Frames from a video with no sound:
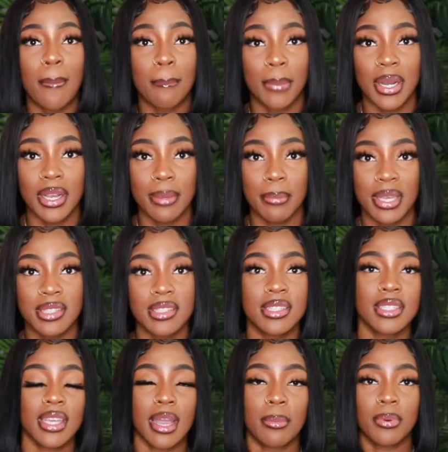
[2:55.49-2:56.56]
But
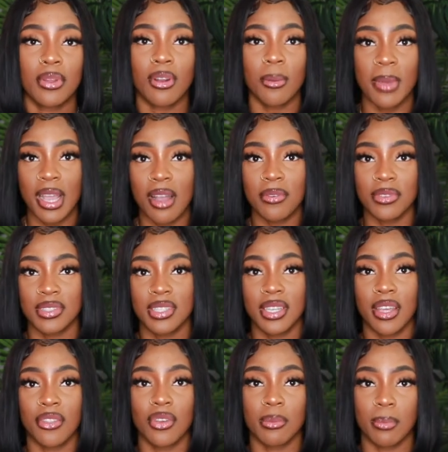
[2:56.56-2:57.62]
basically I put all my outfits
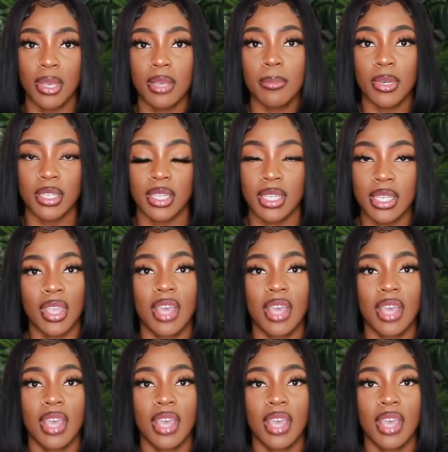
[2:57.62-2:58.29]
together in PicMonkey,